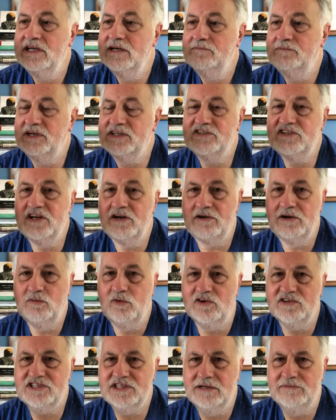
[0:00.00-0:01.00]
But you know, it
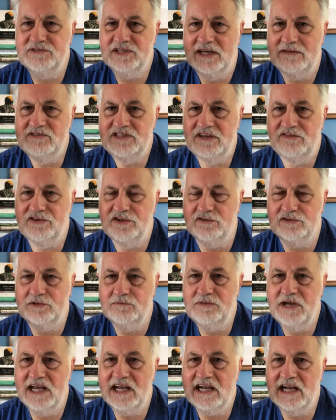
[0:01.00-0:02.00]
was sometimes difficult to
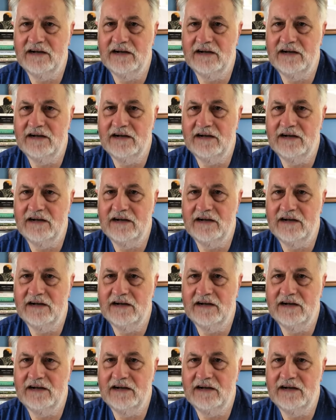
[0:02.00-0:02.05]
pick